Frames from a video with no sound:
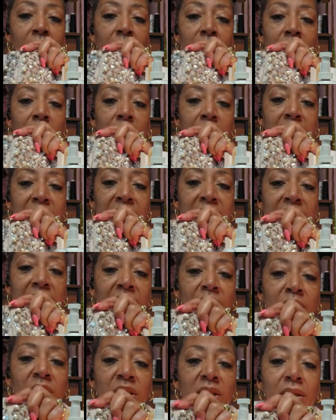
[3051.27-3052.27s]
the
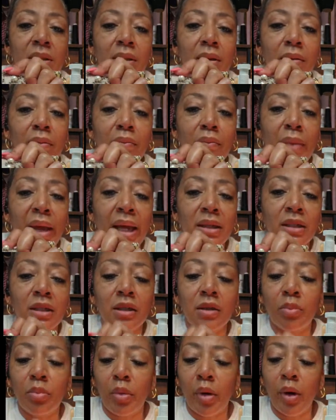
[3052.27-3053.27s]
seams match
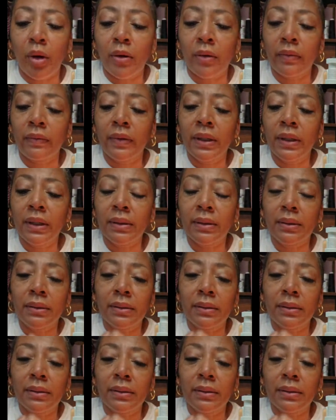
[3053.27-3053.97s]
up perfect.